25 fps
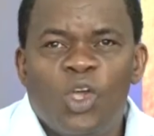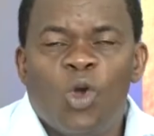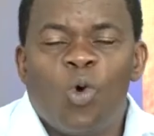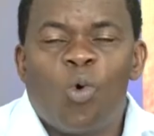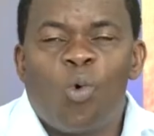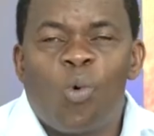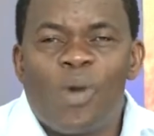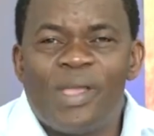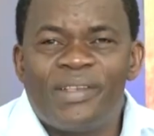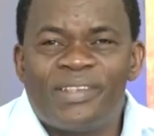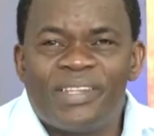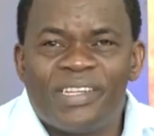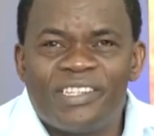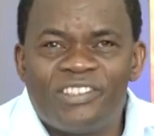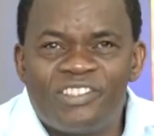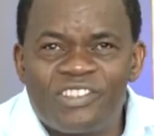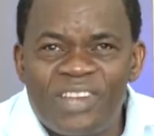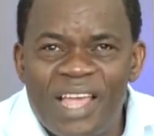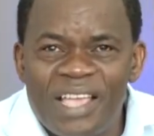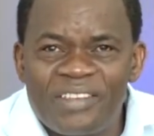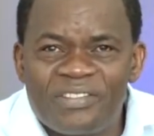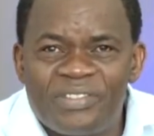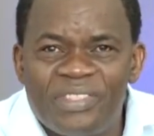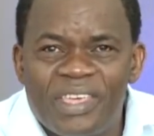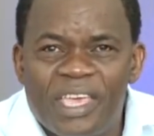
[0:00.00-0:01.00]
went and
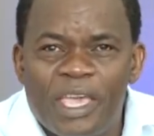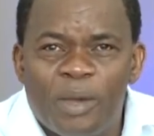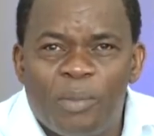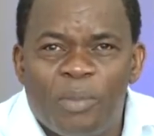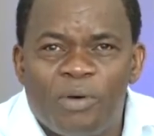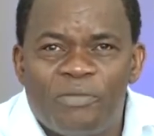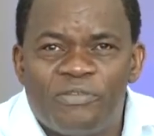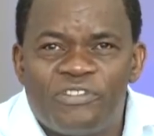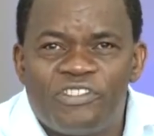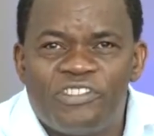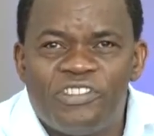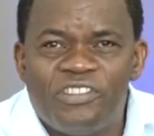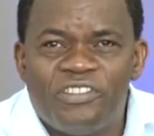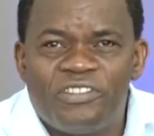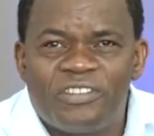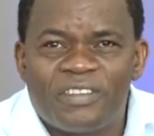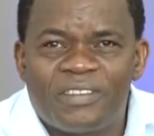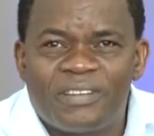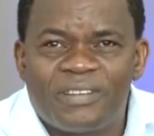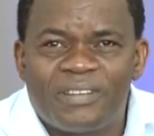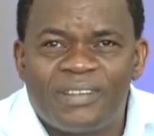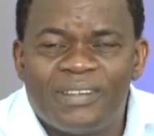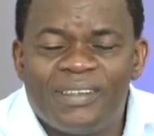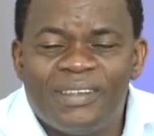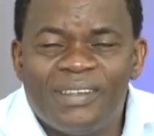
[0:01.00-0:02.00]
touched the hem of
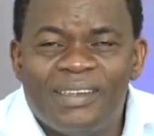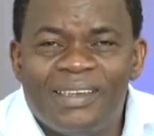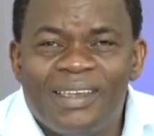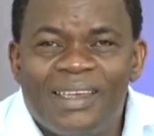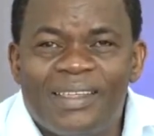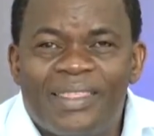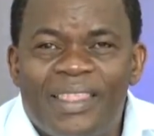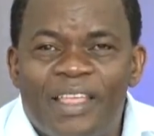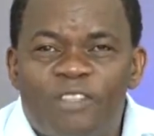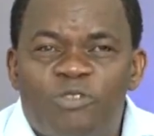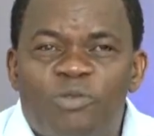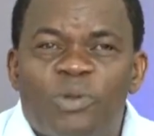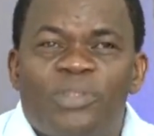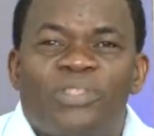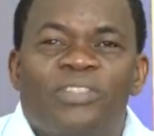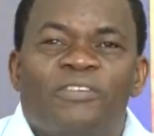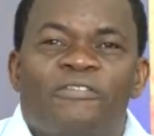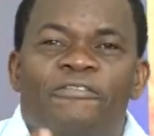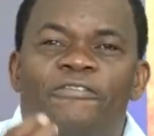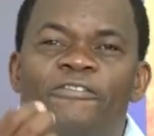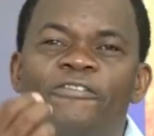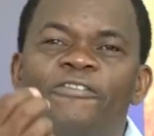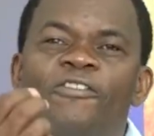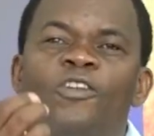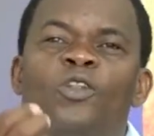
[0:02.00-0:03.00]
Jesus, that's when the
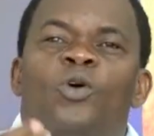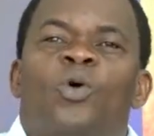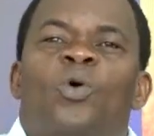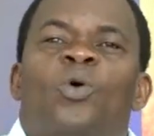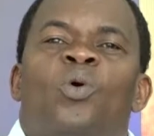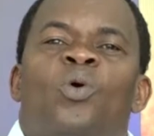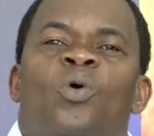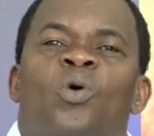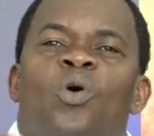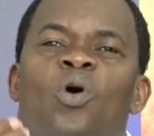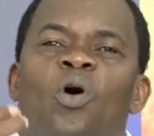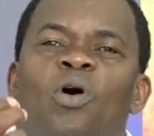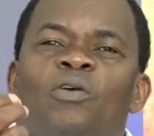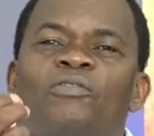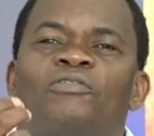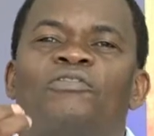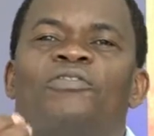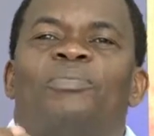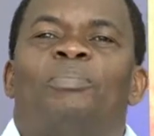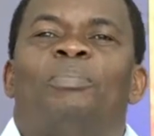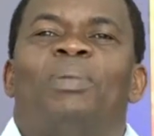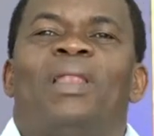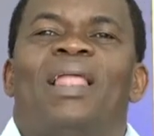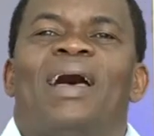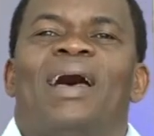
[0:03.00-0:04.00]
flow
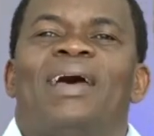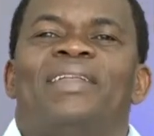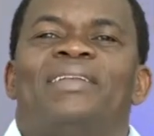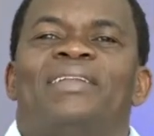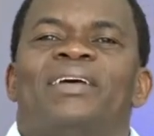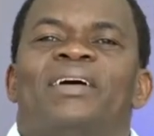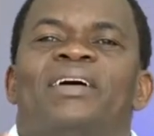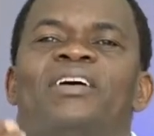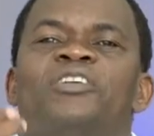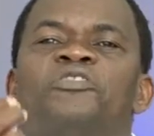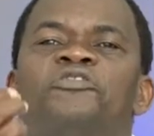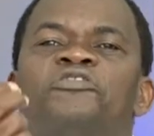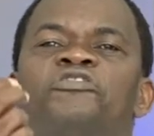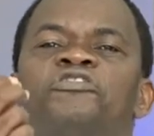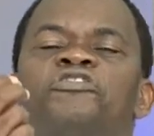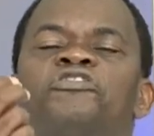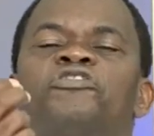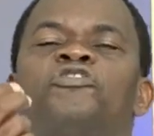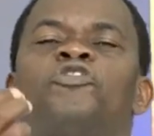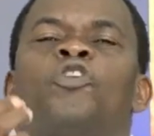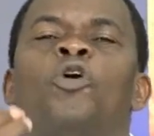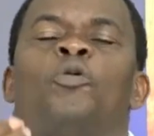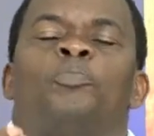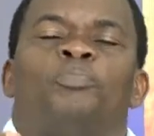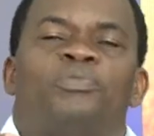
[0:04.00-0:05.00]
of blood
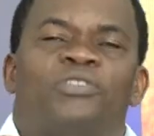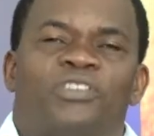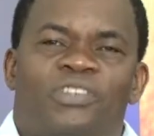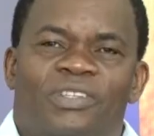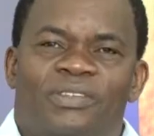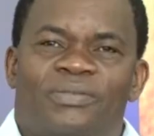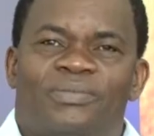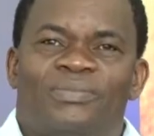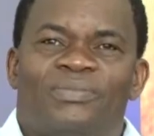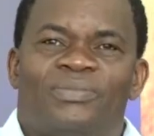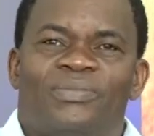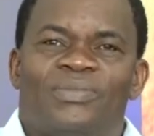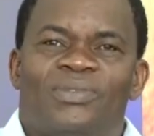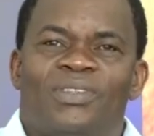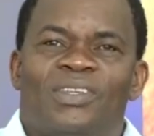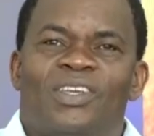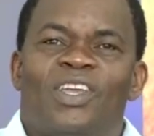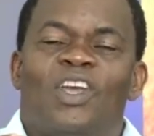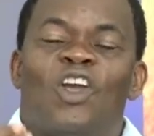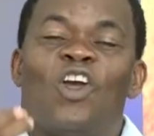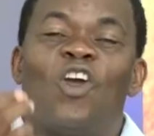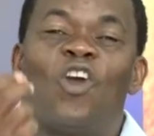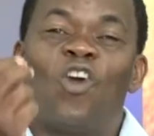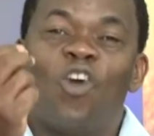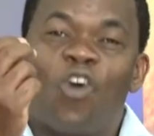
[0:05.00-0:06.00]
stopped.
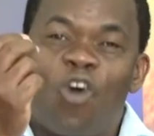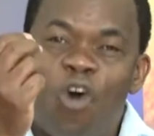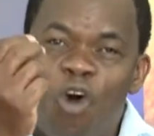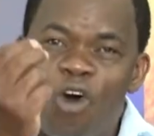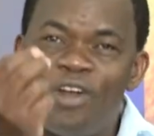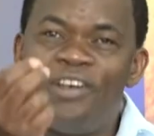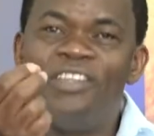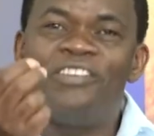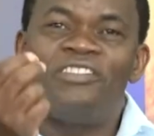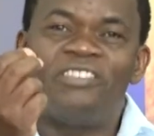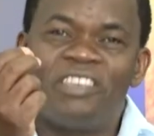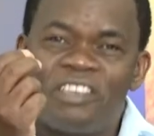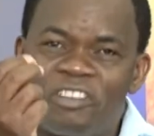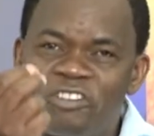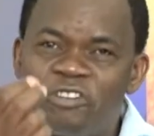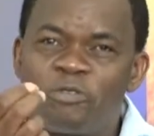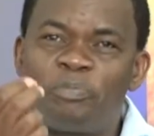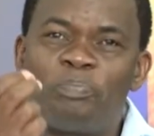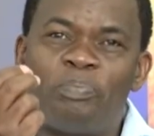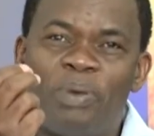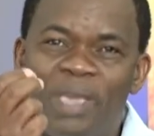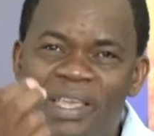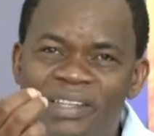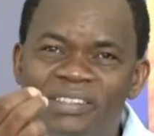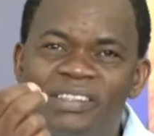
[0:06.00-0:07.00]
God is
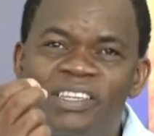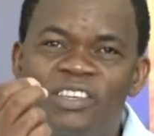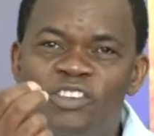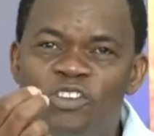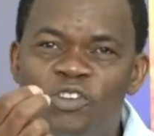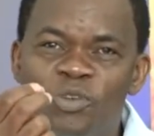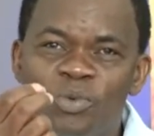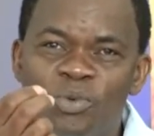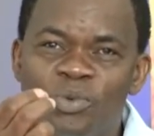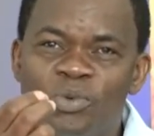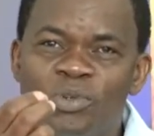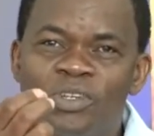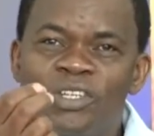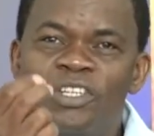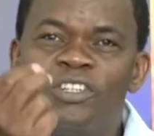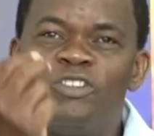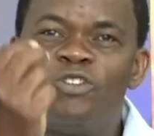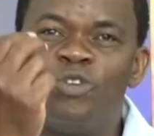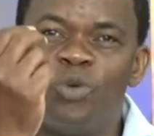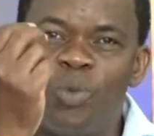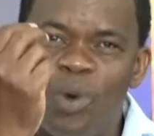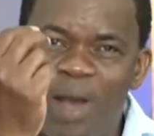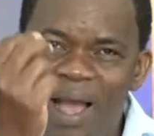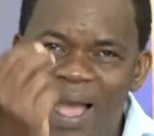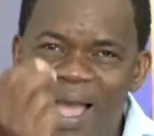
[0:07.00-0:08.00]
expecting you
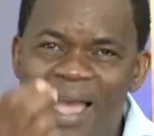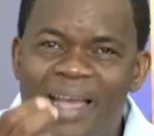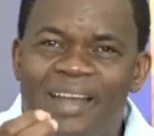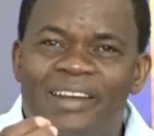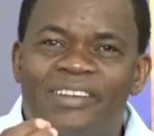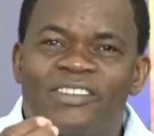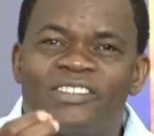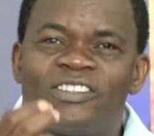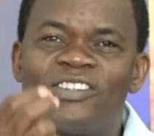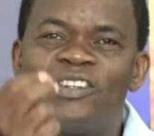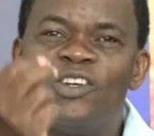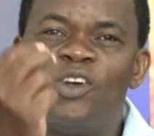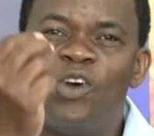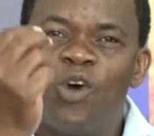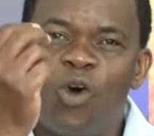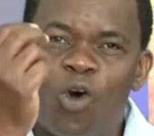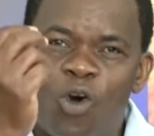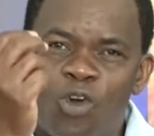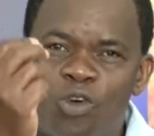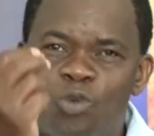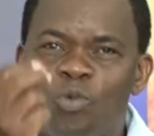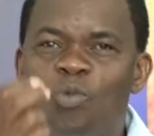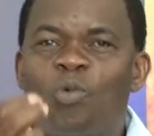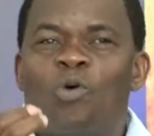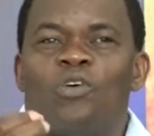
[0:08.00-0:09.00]
to act
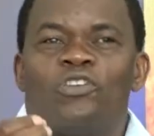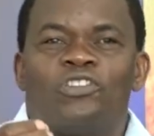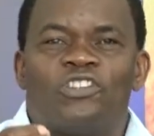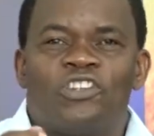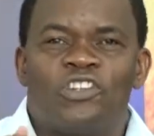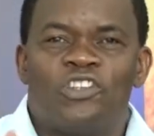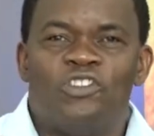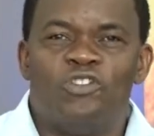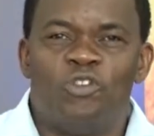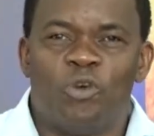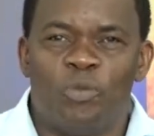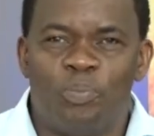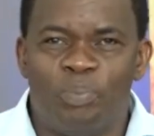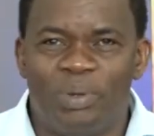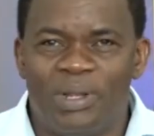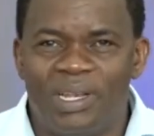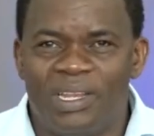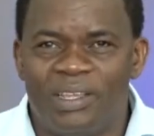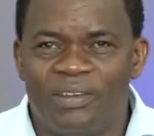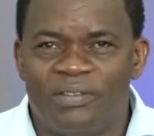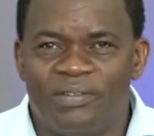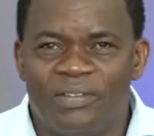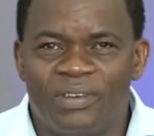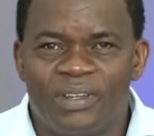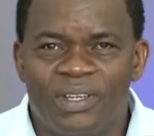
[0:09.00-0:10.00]
on what you
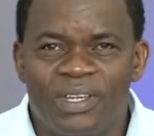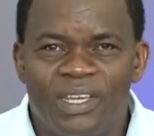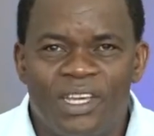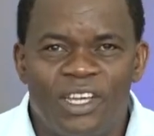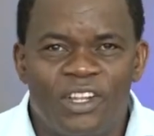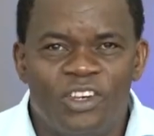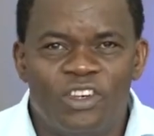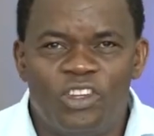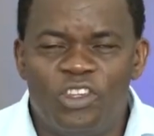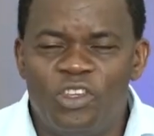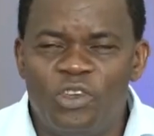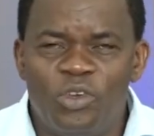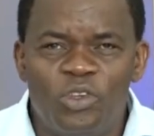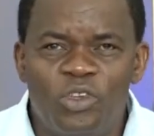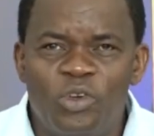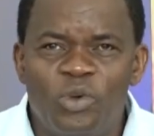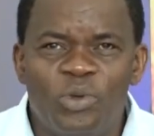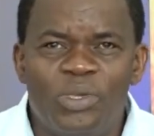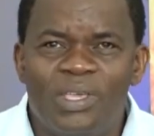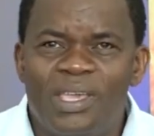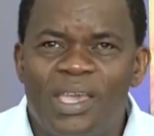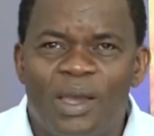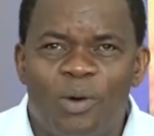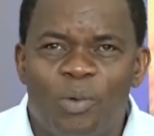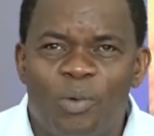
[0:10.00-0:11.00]
believe. You
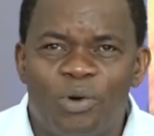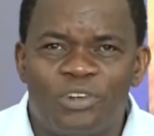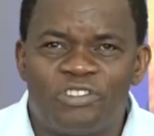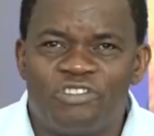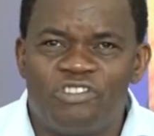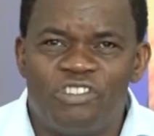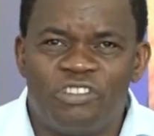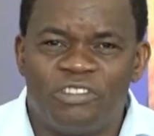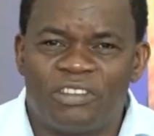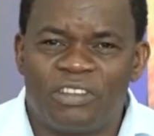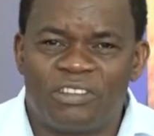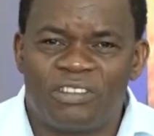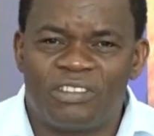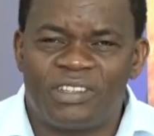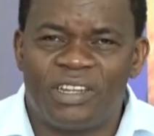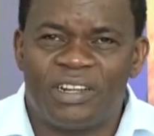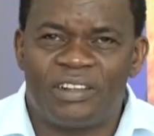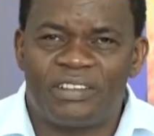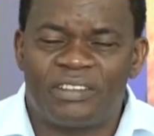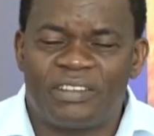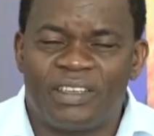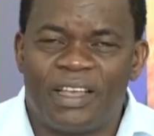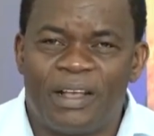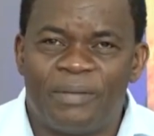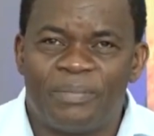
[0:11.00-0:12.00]
hear what Jesus
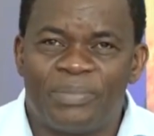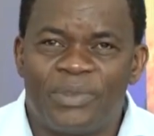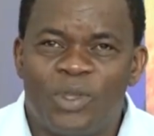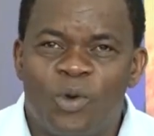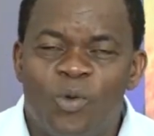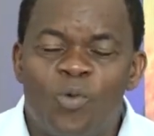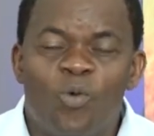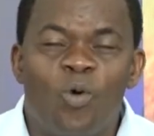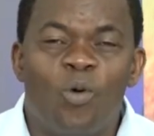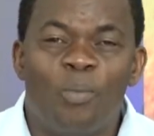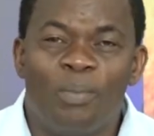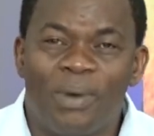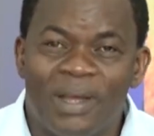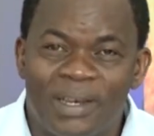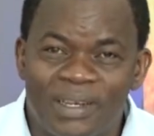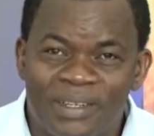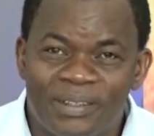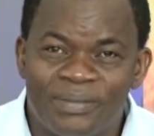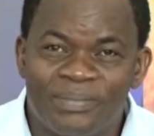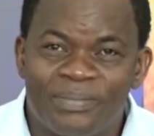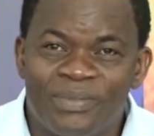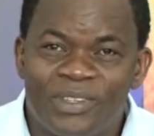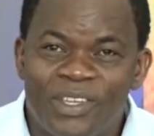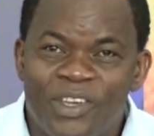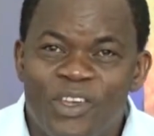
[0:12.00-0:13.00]
tells her,
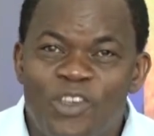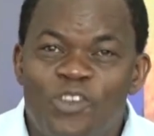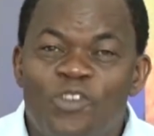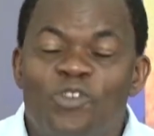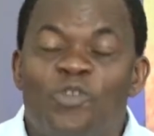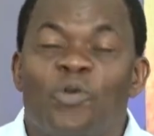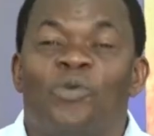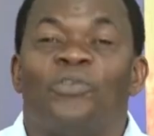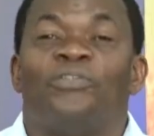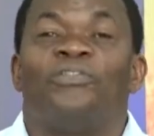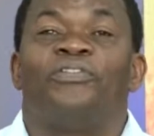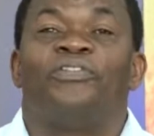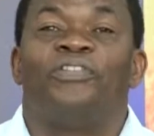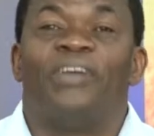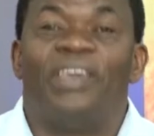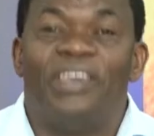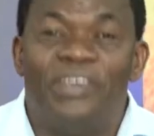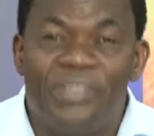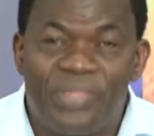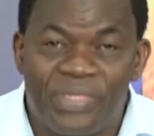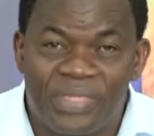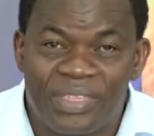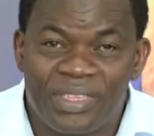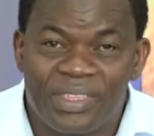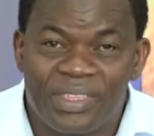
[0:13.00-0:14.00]
woman, your faith